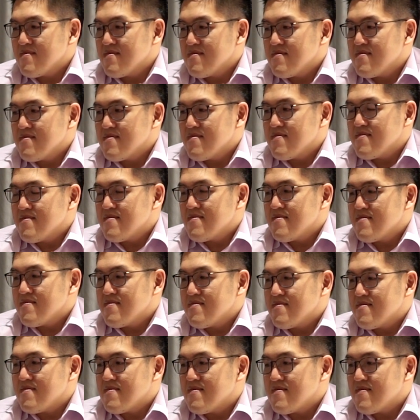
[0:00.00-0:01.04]

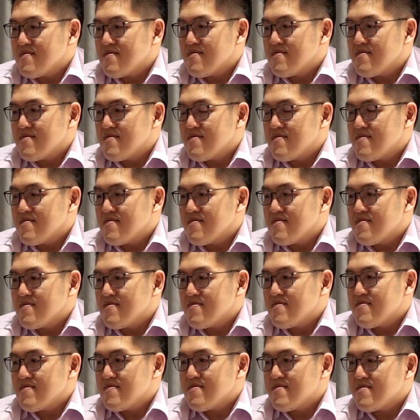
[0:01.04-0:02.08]

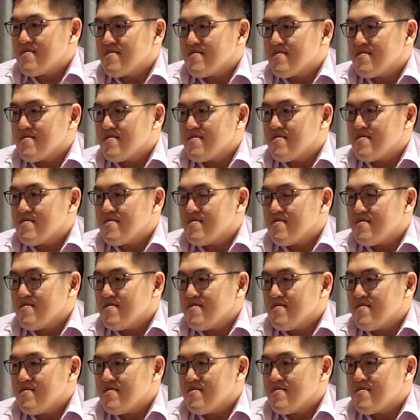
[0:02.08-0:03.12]

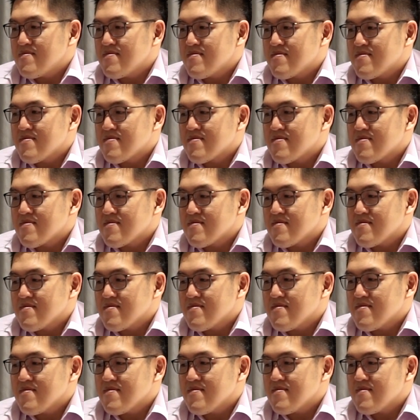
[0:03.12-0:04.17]

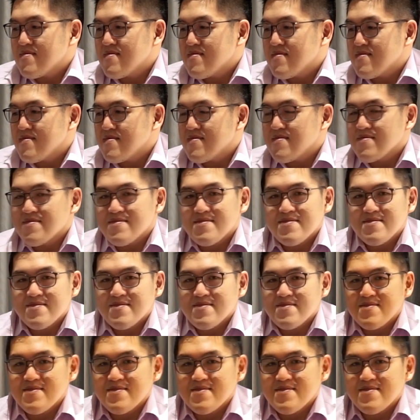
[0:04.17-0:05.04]
This person isn't speaking.